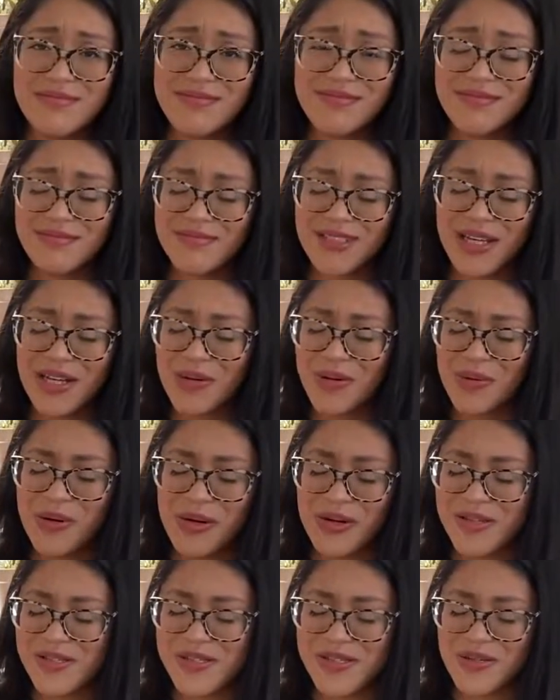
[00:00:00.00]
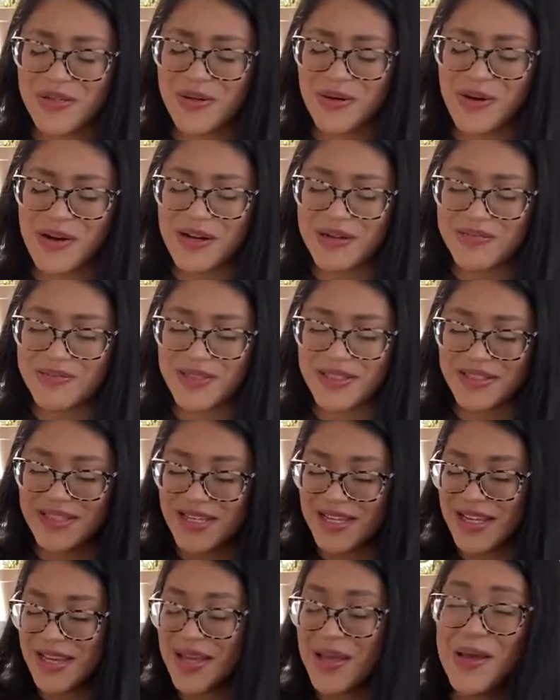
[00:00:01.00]
I don't want her to grow
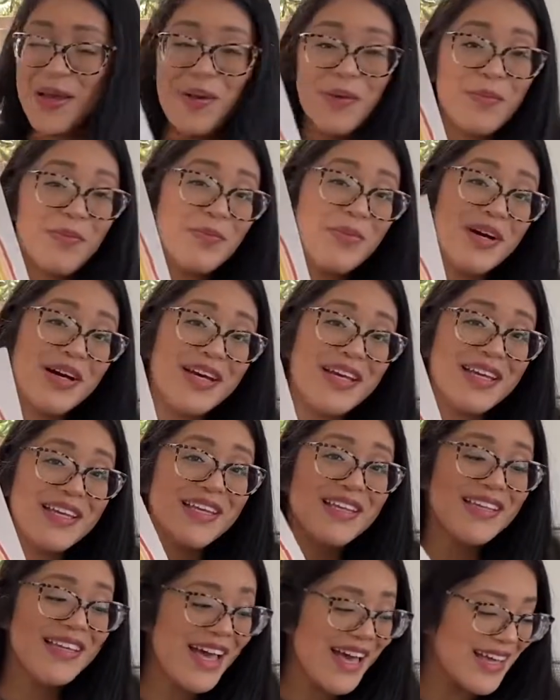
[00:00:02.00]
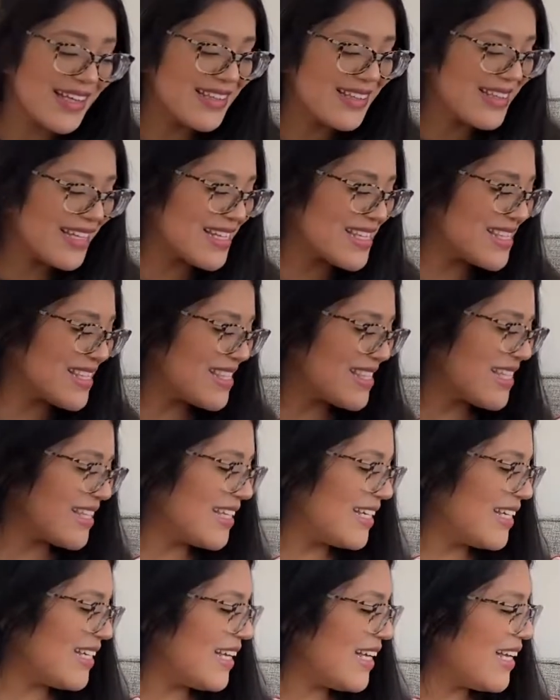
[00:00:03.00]
up. But yeah, that's
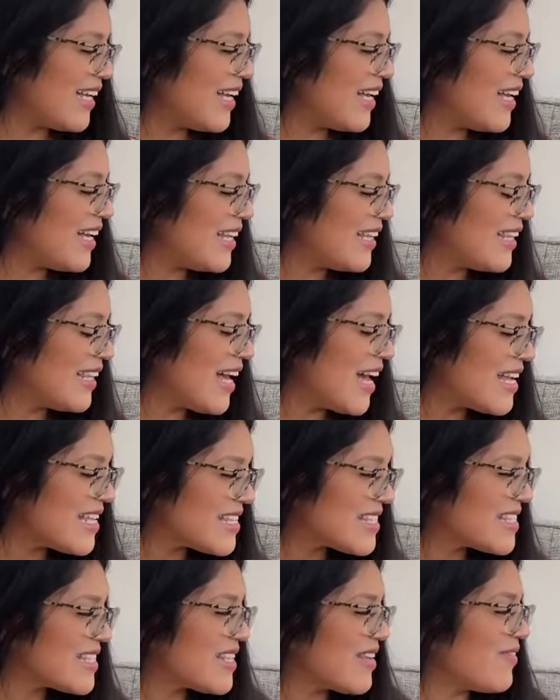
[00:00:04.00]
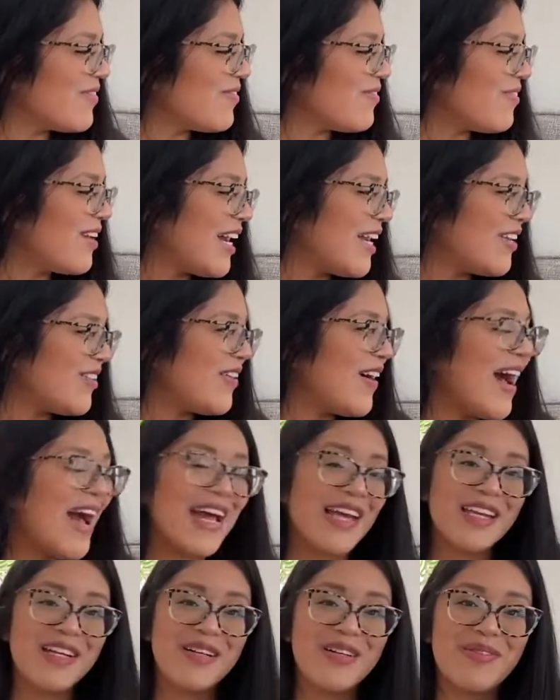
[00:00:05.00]
the last and final
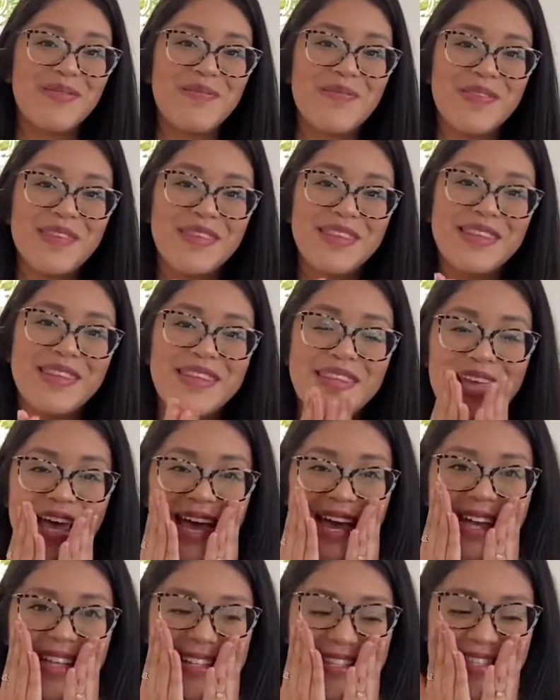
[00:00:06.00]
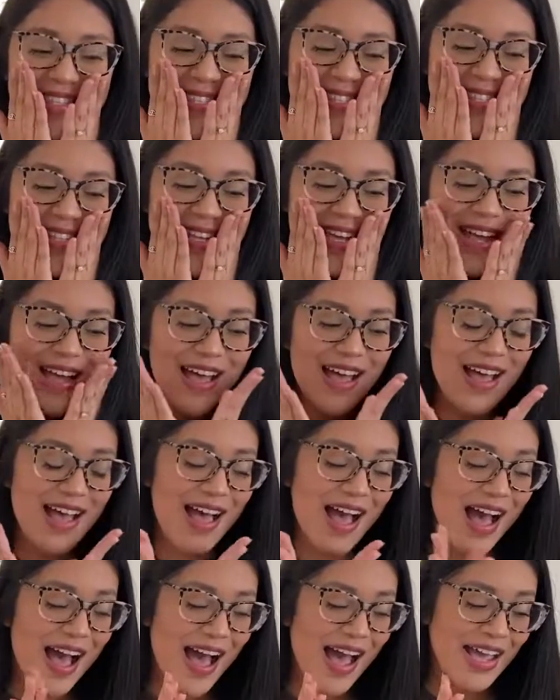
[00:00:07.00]
item that
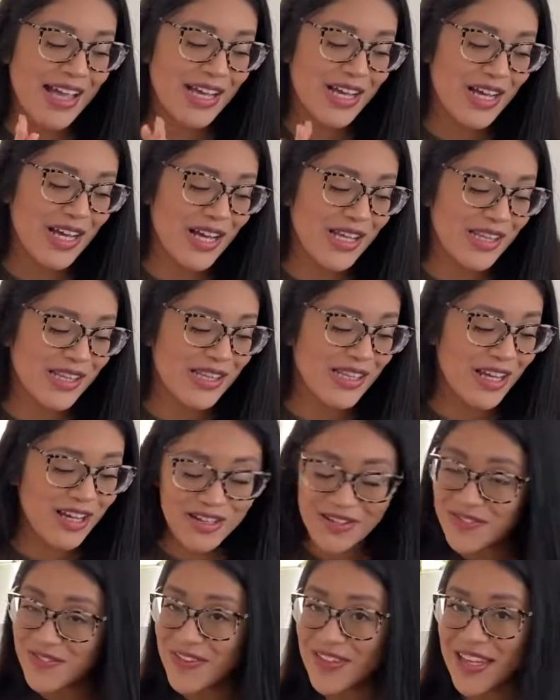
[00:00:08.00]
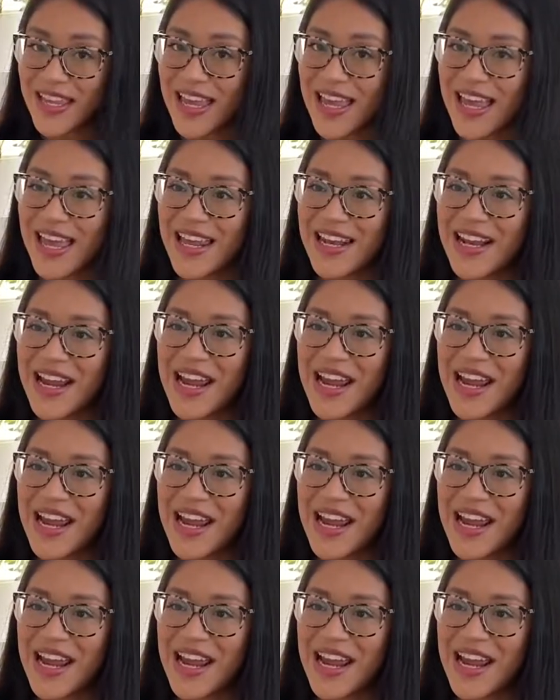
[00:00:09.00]
I loved and I